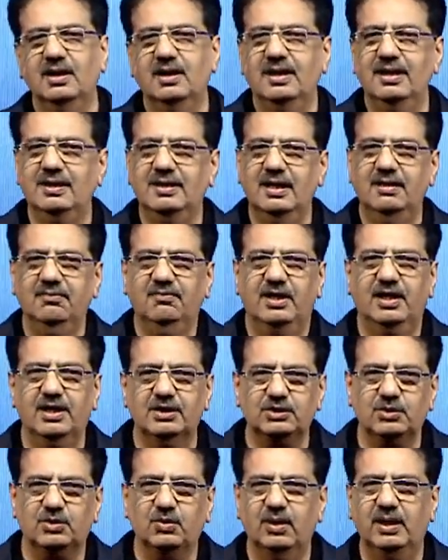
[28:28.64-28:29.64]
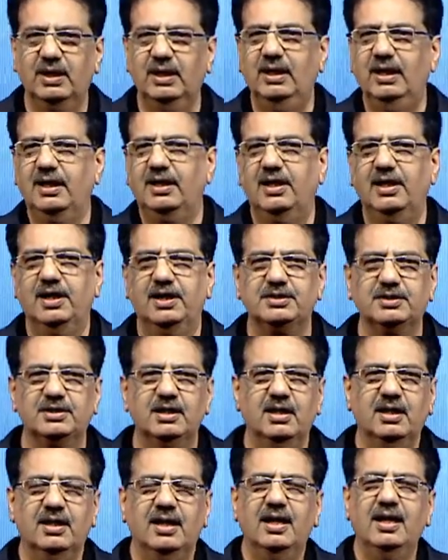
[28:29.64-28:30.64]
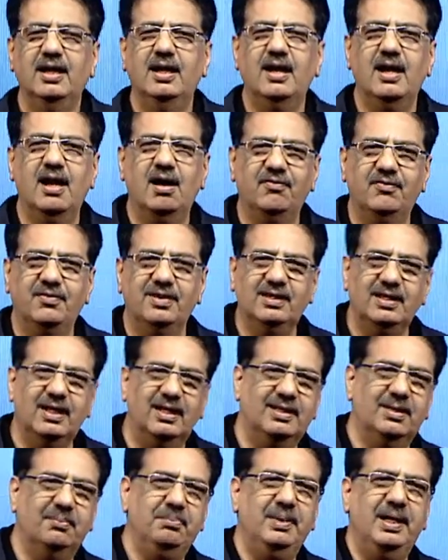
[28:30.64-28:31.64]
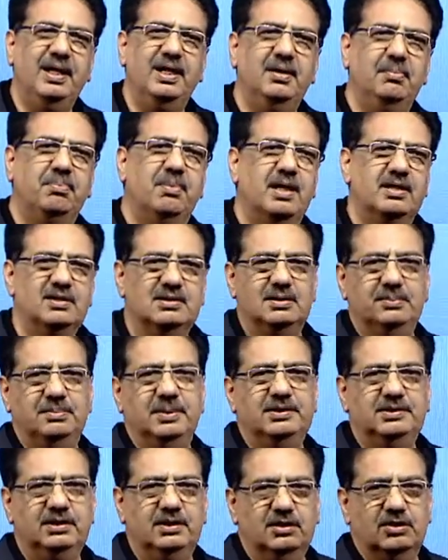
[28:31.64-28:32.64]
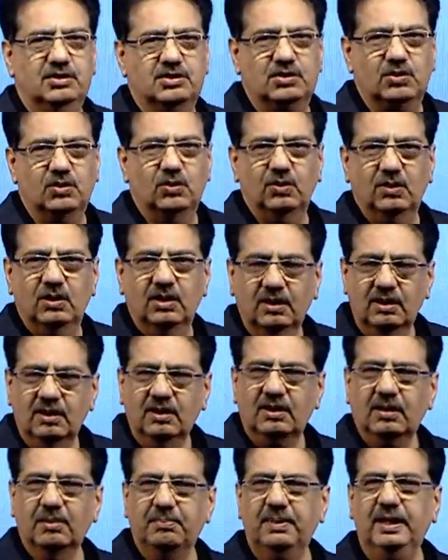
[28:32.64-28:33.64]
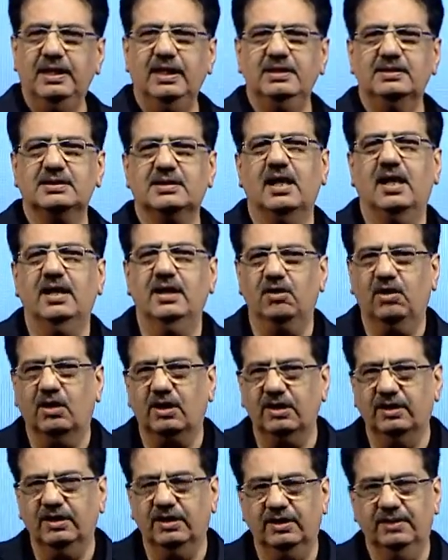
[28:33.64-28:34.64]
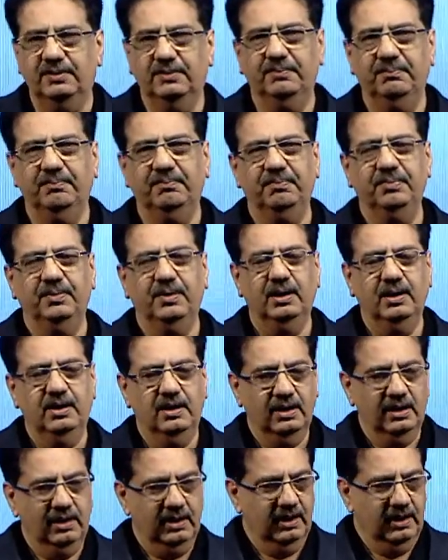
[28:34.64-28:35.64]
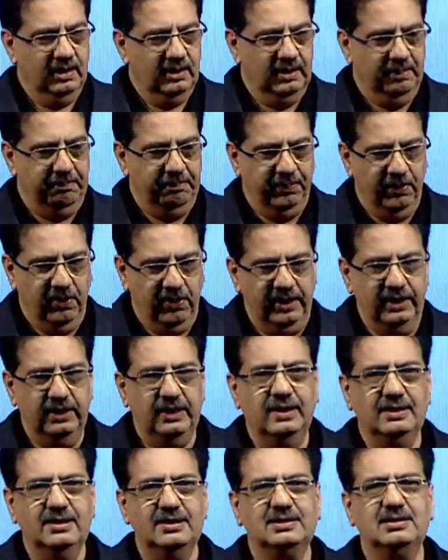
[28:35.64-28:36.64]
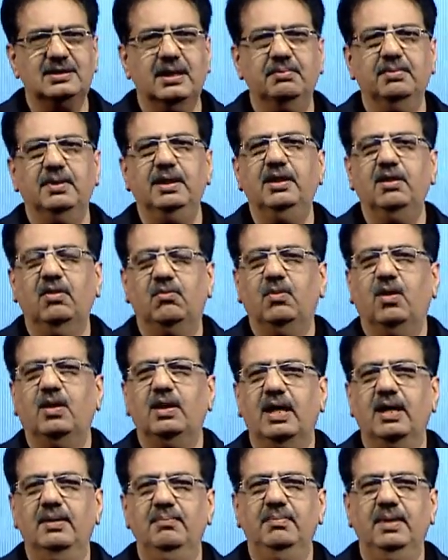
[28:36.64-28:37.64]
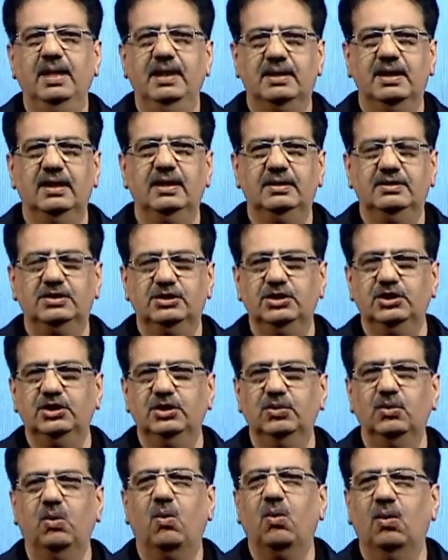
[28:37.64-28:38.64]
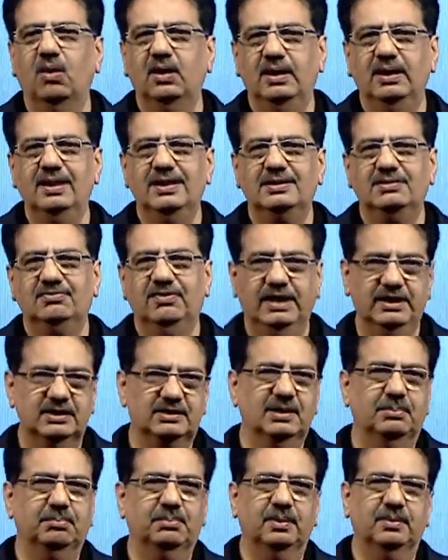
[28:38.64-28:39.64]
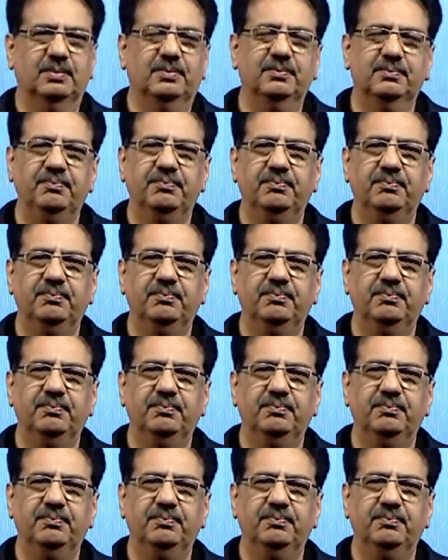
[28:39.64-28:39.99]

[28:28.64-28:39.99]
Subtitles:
in their village square in English. And after that, the parent participation of the school completely skyrocketed. The point and the summary of what I'm making to you all is very simple.